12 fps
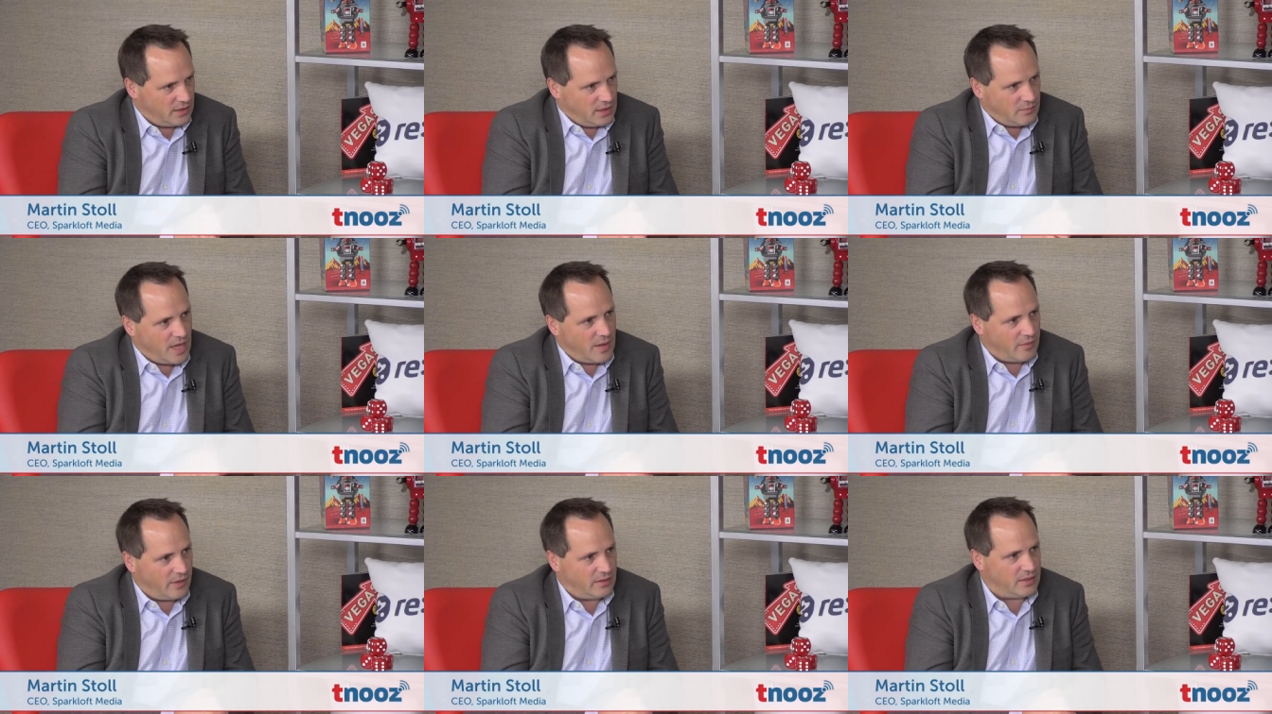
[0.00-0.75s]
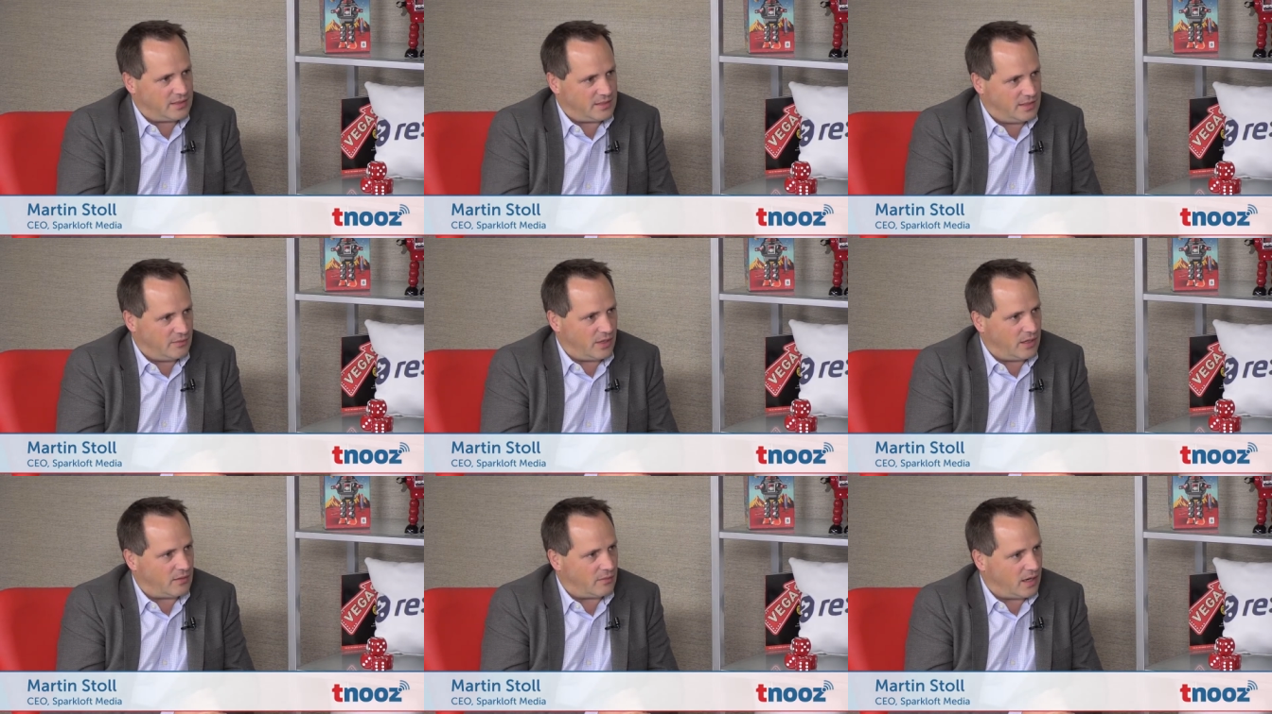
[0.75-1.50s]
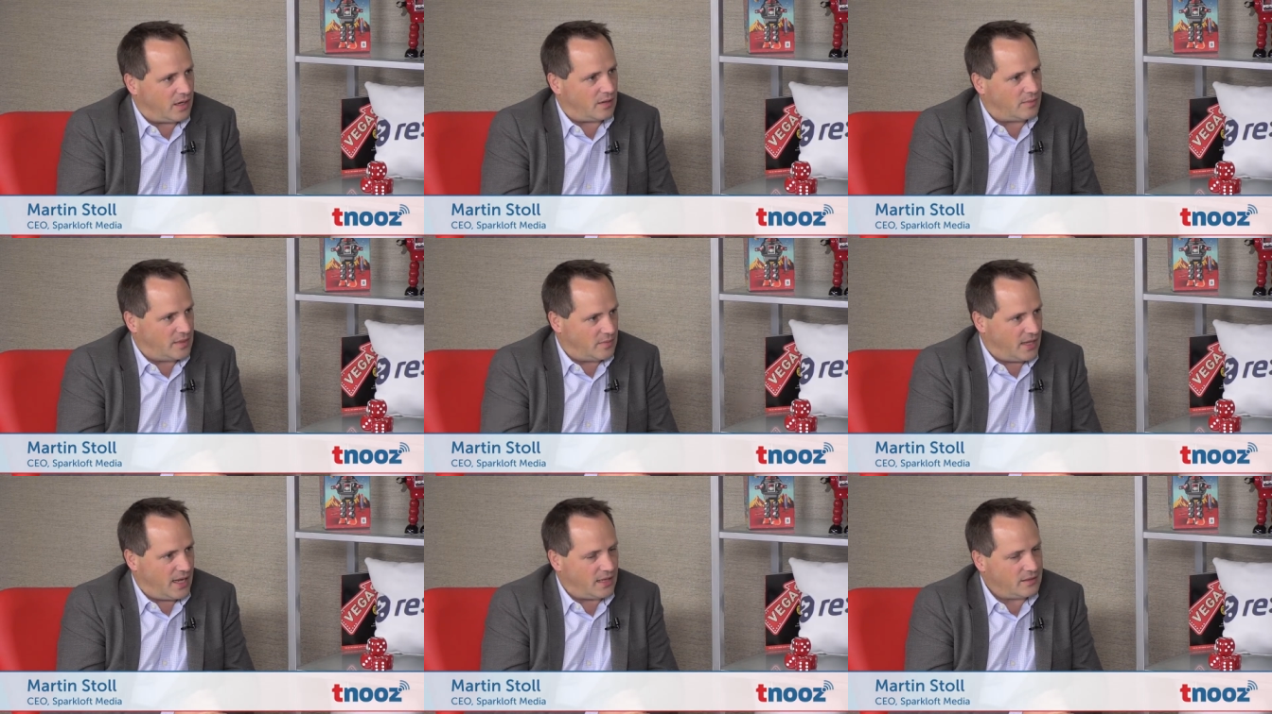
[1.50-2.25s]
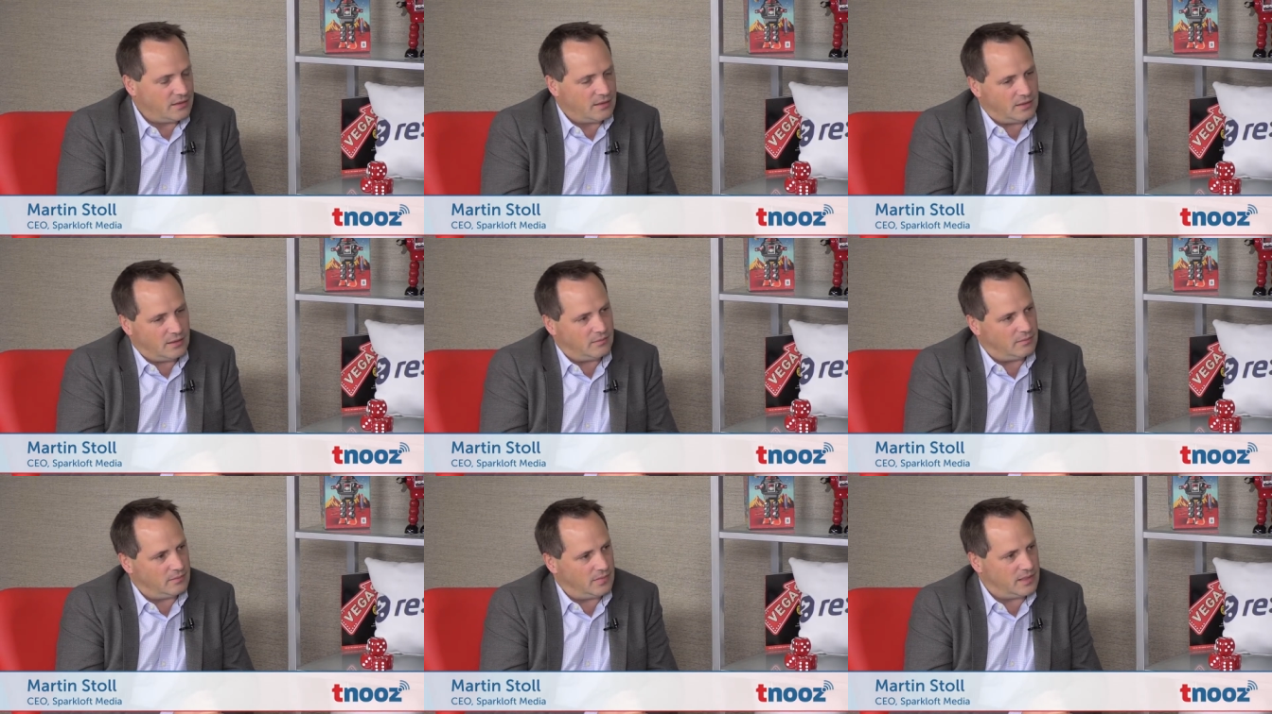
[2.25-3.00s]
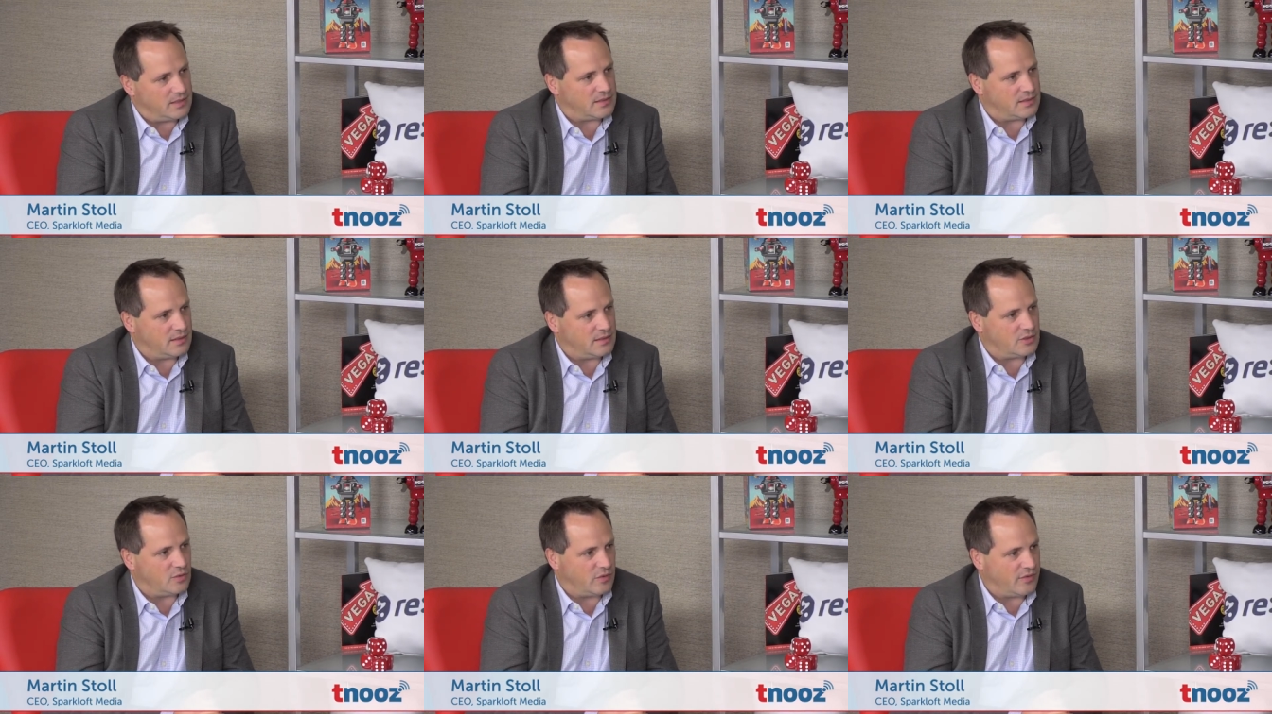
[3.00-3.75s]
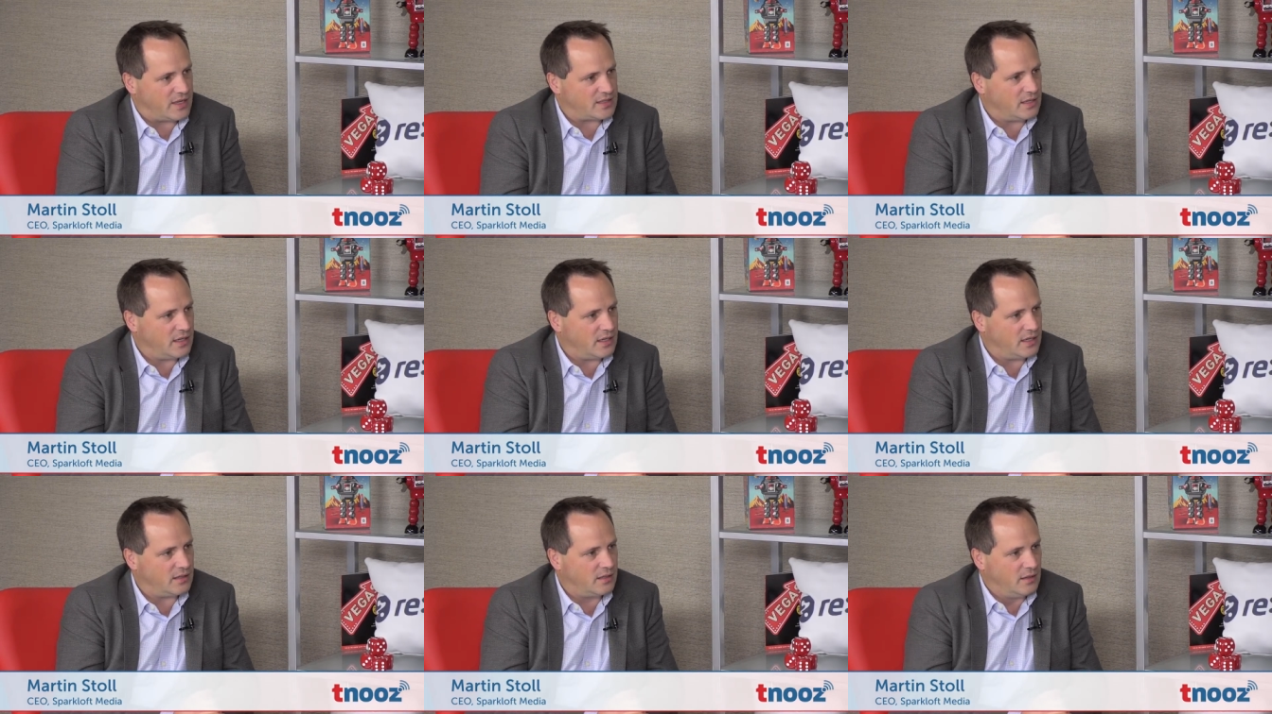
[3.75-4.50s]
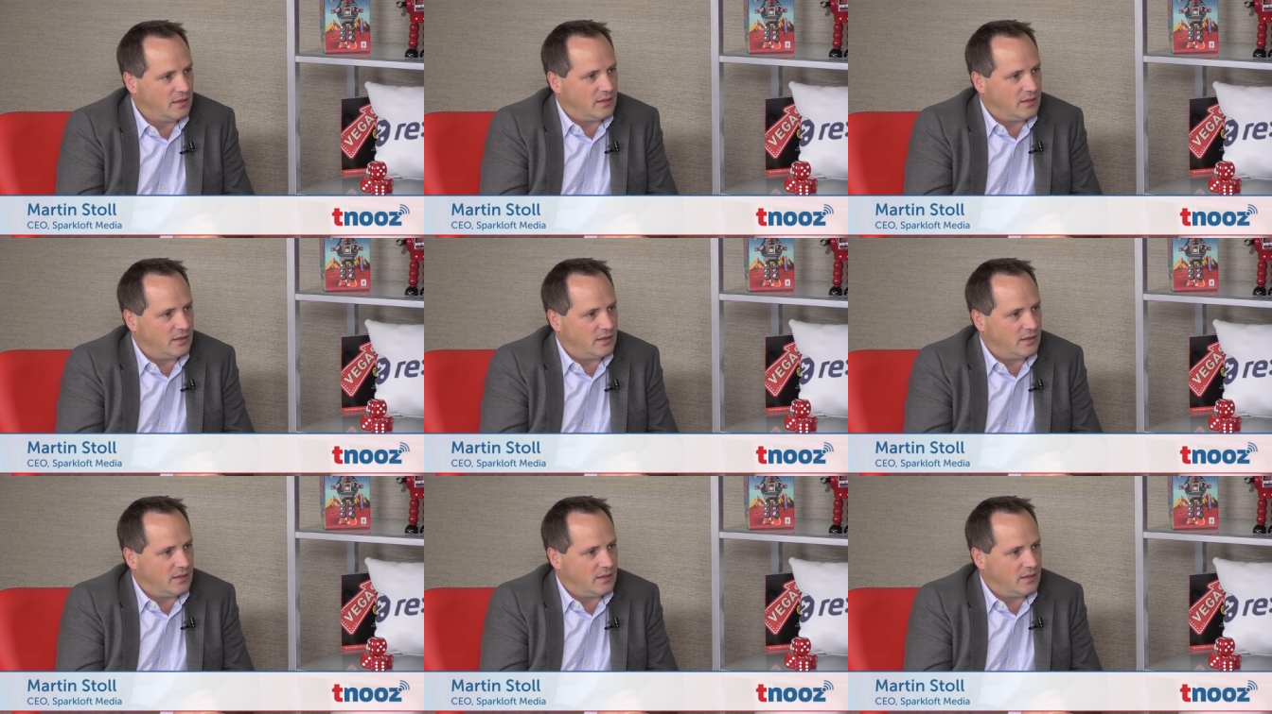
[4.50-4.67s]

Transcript: heat map, where you can see where, where are people at, um, is, is super fascinating.